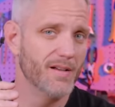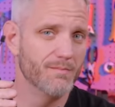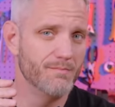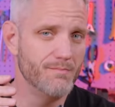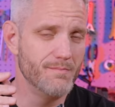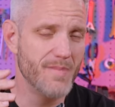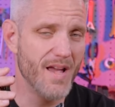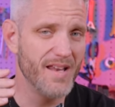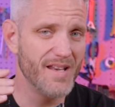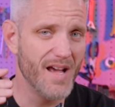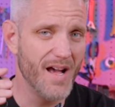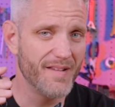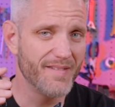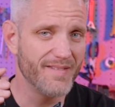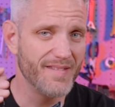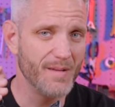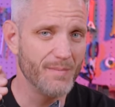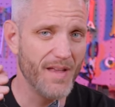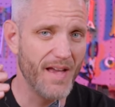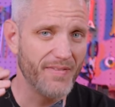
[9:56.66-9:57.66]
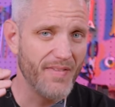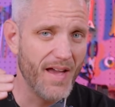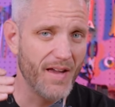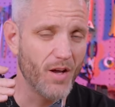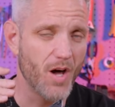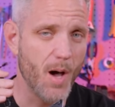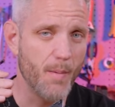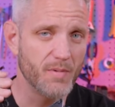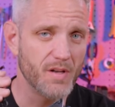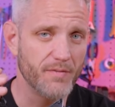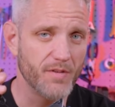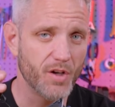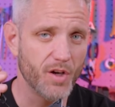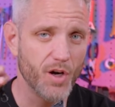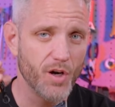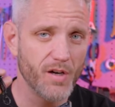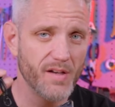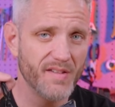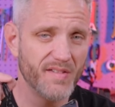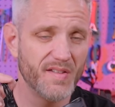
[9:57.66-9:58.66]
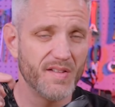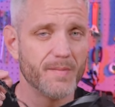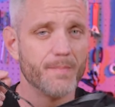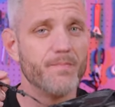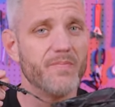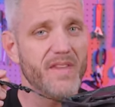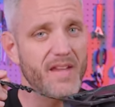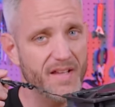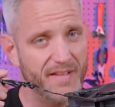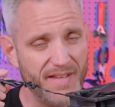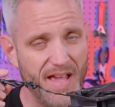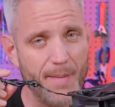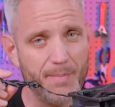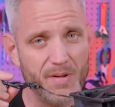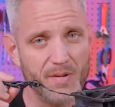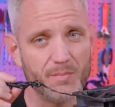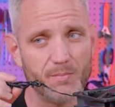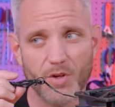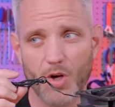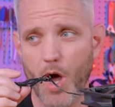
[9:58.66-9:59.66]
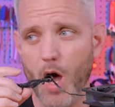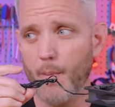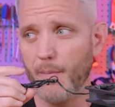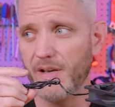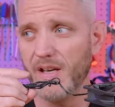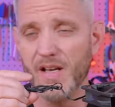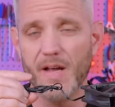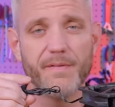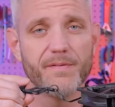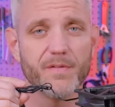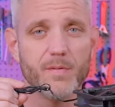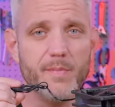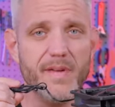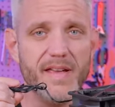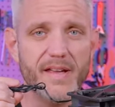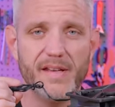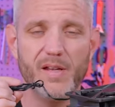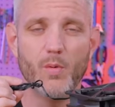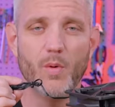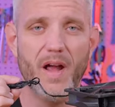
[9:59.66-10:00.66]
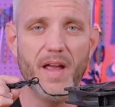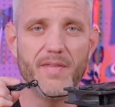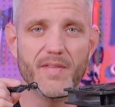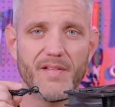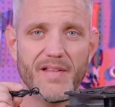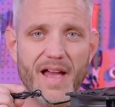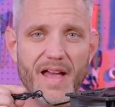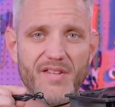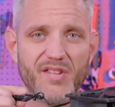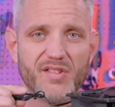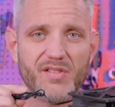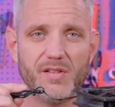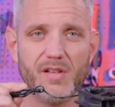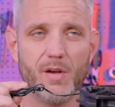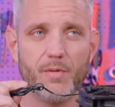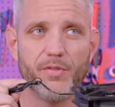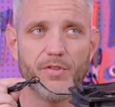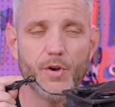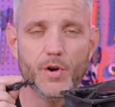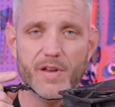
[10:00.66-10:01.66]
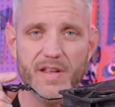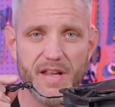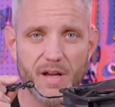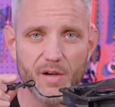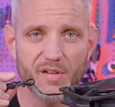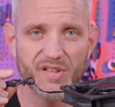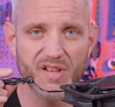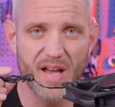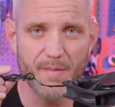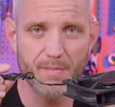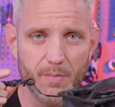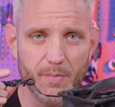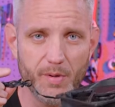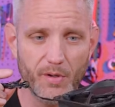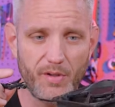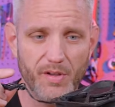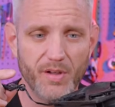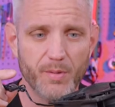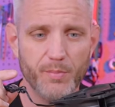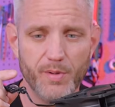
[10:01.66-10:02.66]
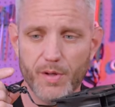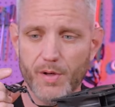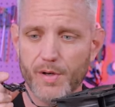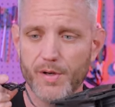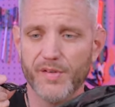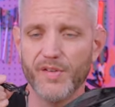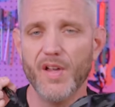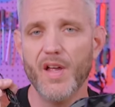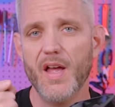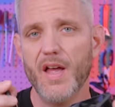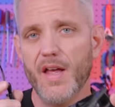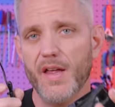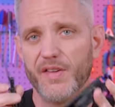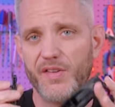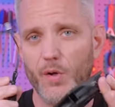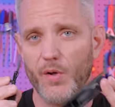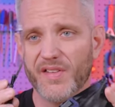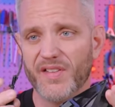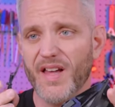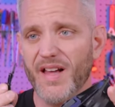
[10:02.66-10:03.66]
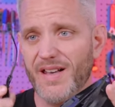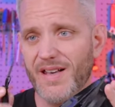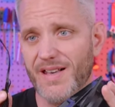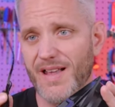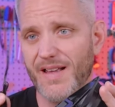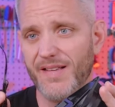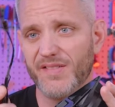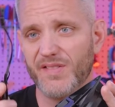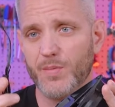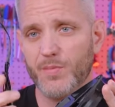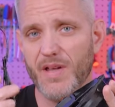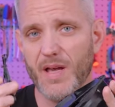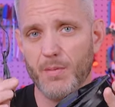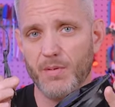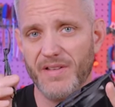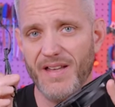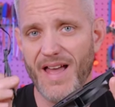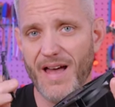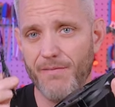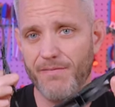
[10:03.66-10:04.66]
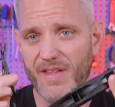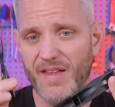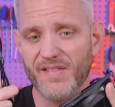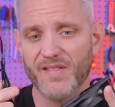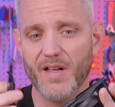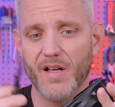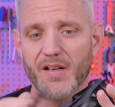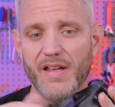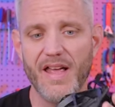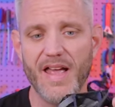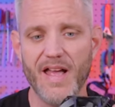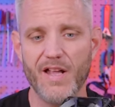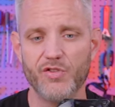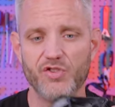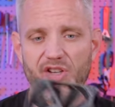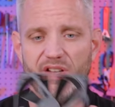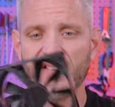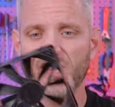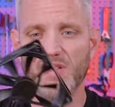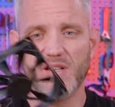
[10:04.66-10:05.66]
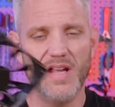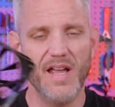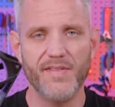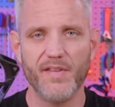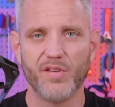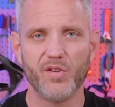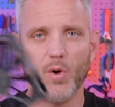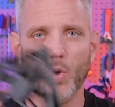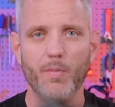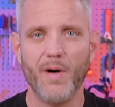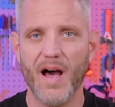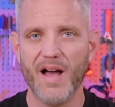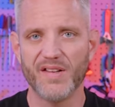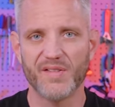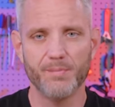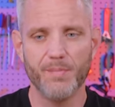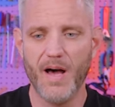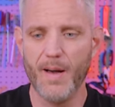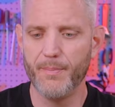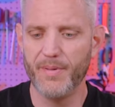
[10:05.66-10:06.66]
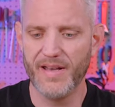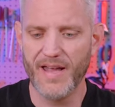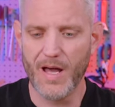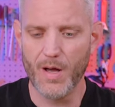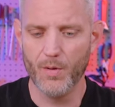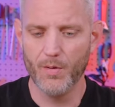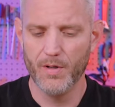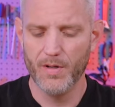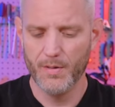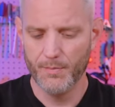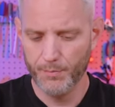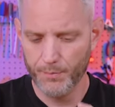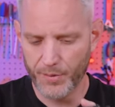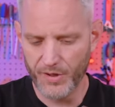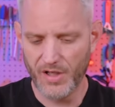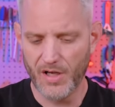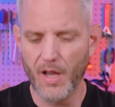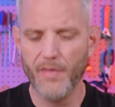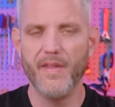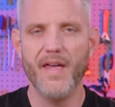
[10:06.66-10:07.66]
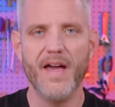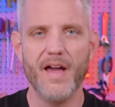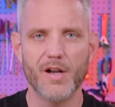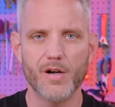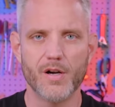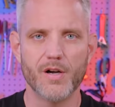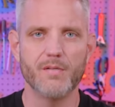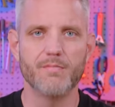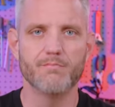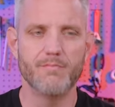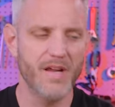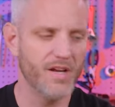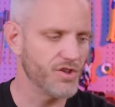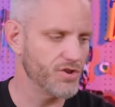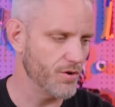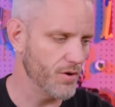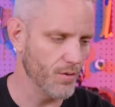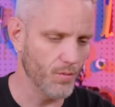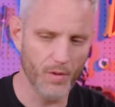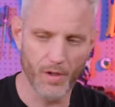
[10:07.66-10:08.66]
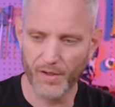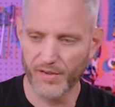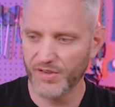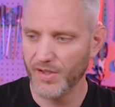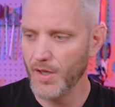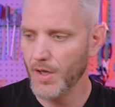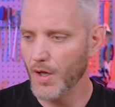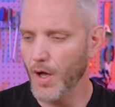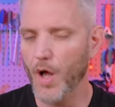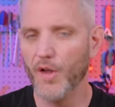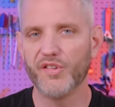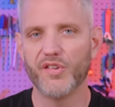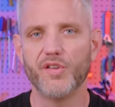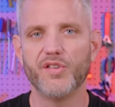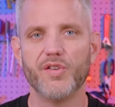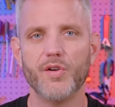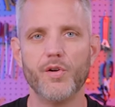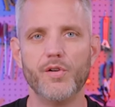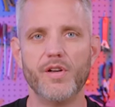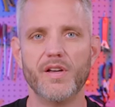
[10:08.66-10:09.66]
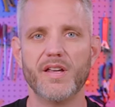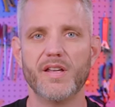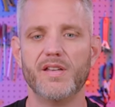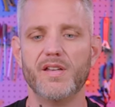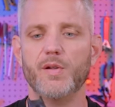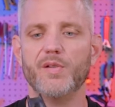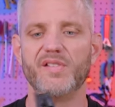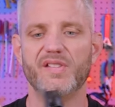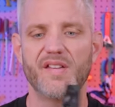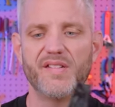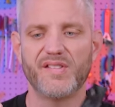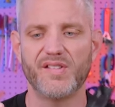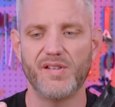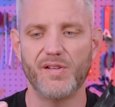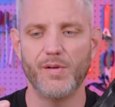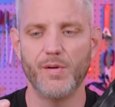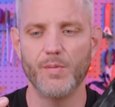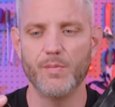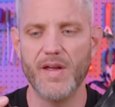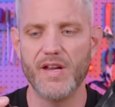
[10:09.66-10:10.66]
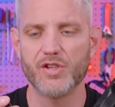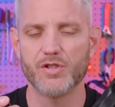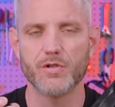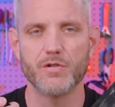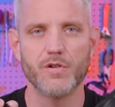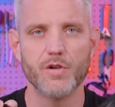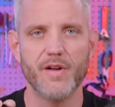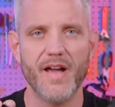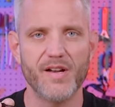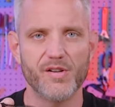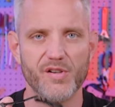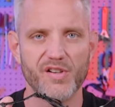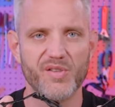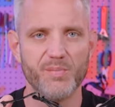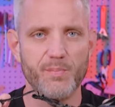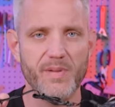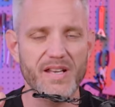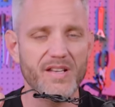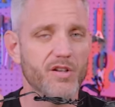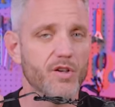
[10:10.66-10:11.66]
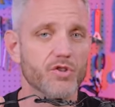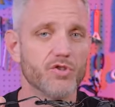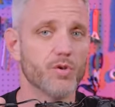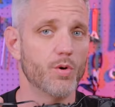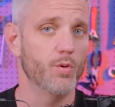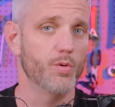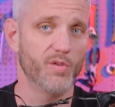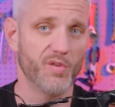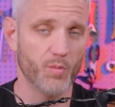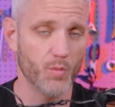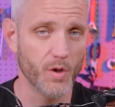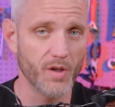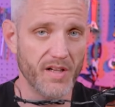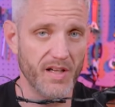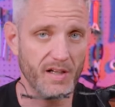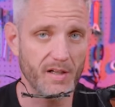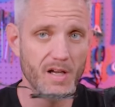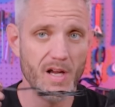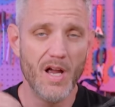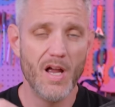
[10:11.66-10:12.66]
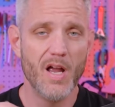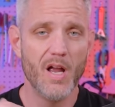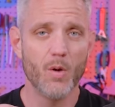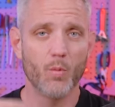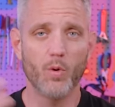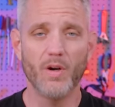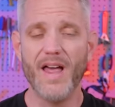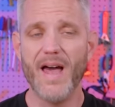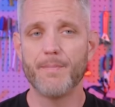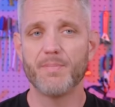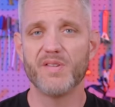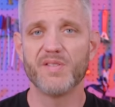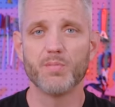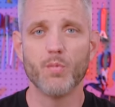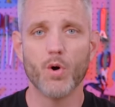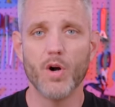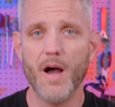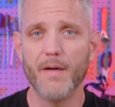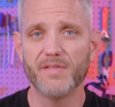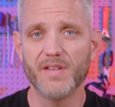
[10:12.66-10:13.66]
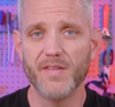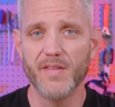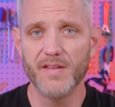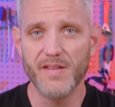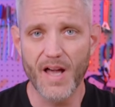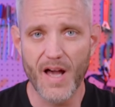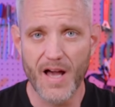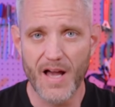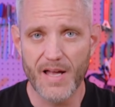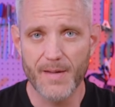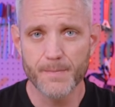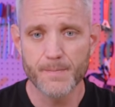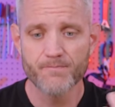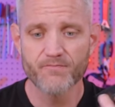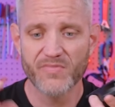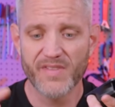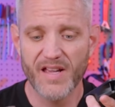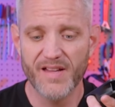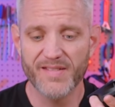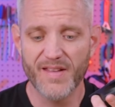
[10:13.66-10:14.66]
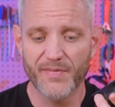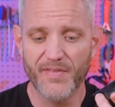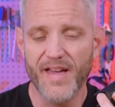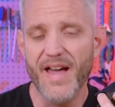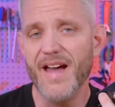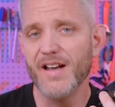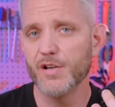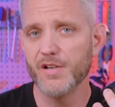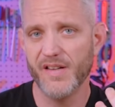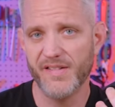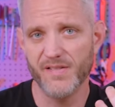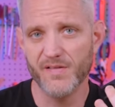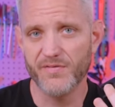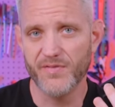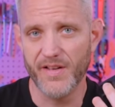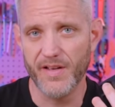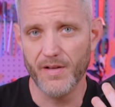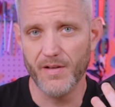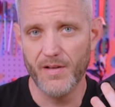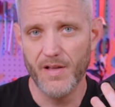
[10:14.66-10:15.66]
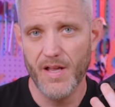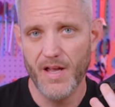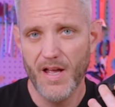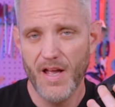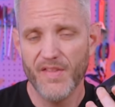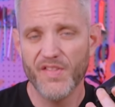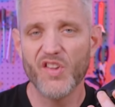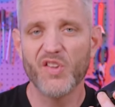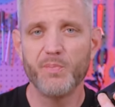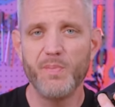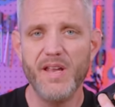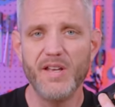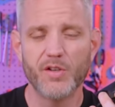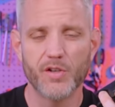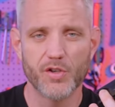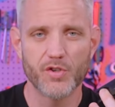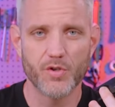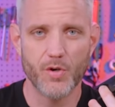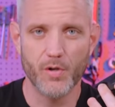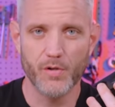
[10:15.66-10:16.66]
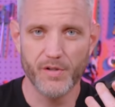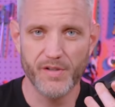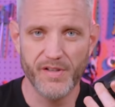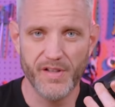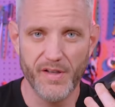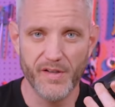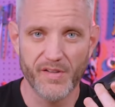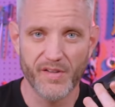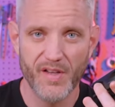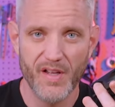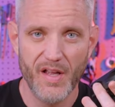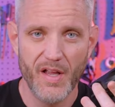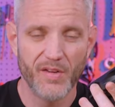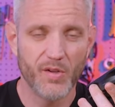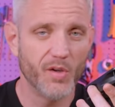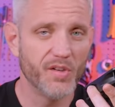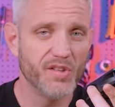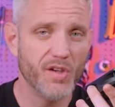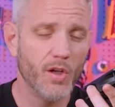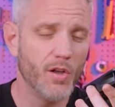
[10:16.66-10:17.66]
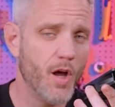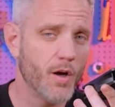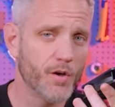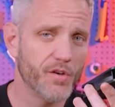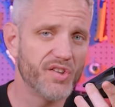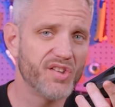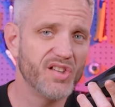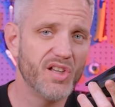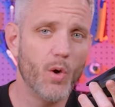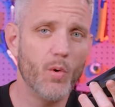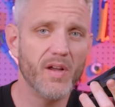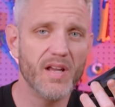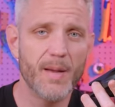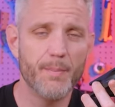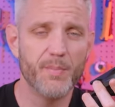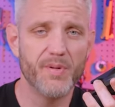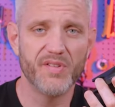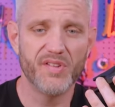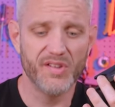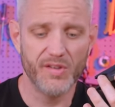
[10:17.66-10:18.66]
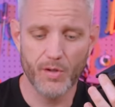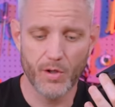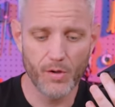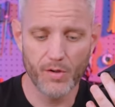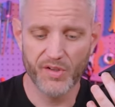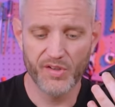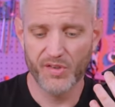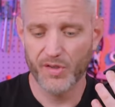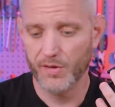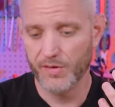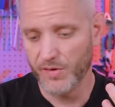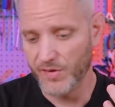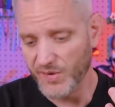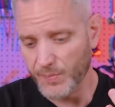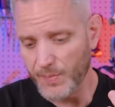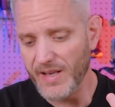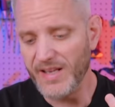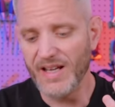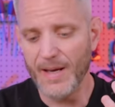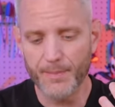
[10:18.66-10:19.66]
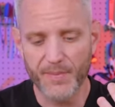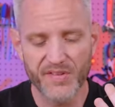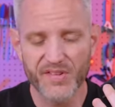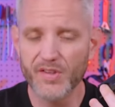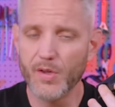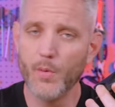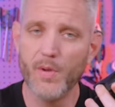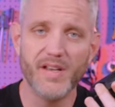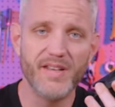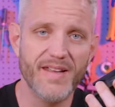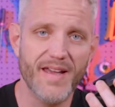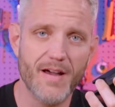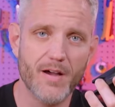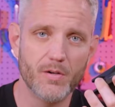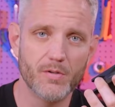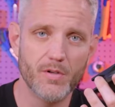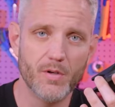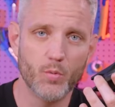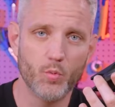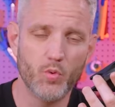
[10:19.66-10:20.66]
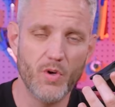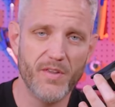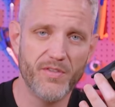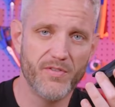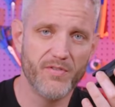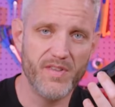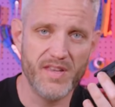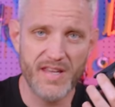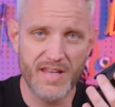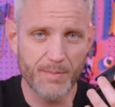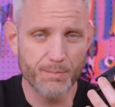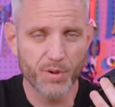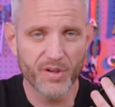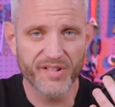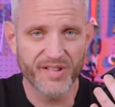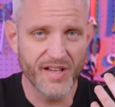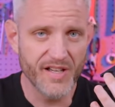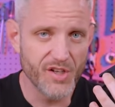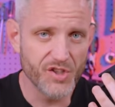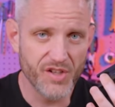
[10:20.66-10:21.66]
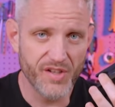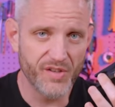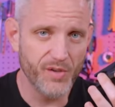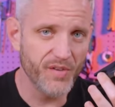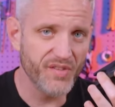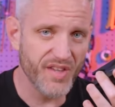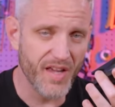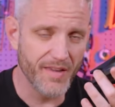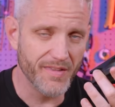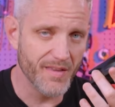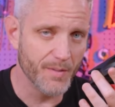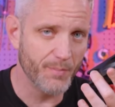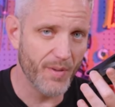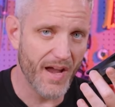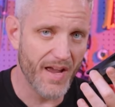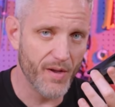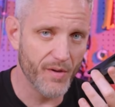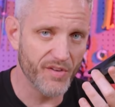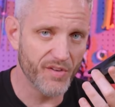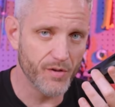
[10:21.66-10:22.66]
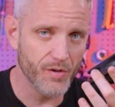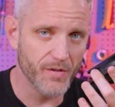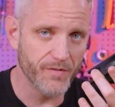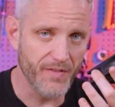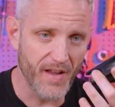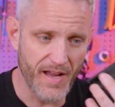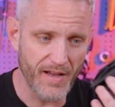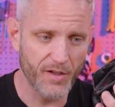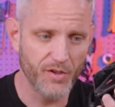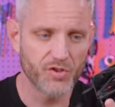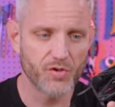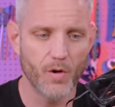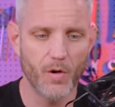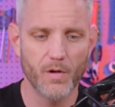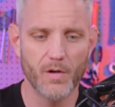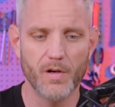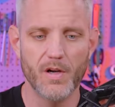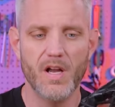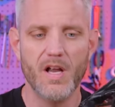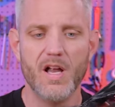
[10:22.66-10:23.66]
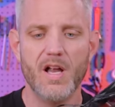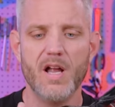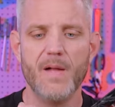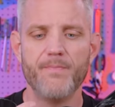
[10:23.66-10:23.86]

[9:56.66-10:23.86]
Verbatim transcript: May not seem like that common of occurrence. It's happened common enough for me anyway in the last you know 30 years that building computers. So it's kind of nice to be able to have this on hand, just in the toolbox, pop it out, put it on the header, make sure it works. Also too, you can use this to make sure your header speed controller is working. What happens more often than not is that the header doesn't fail, the speed controller does. So it's no longer slowing up and sl- or speeding up and slowing down with the percentages you set in the BIOS or your fan controller.